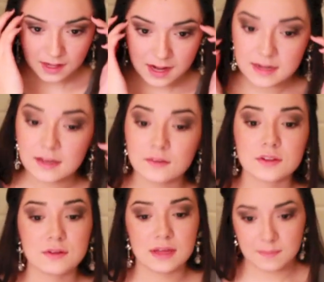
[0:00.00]
And now
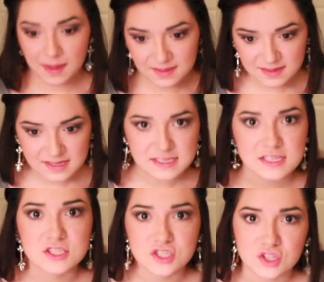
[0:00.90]
you can make this
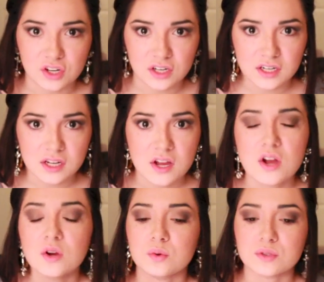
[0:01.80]
as dark
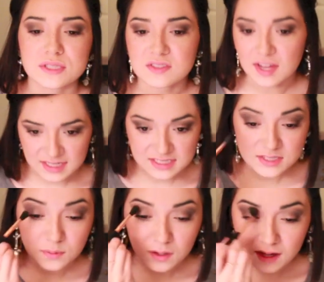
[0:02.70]
or as light as
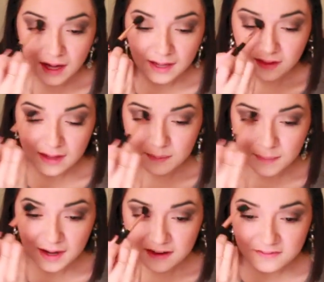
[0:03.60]
you want. I like
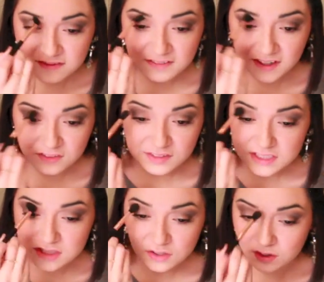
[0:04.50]
mine
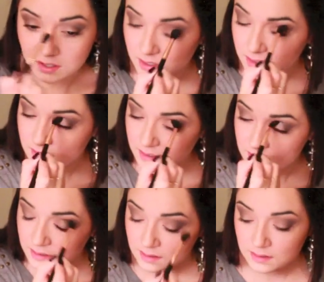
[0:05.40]
fairly dark.
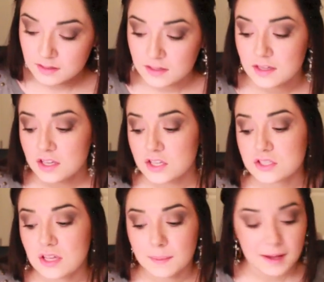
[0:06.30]

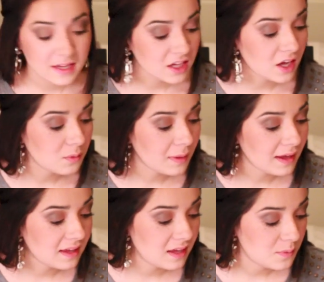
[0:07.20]
So I might go
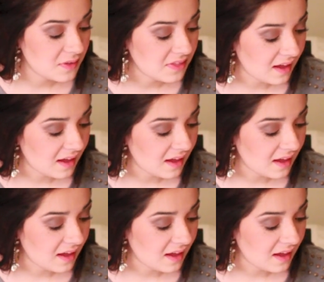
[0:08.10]
back in with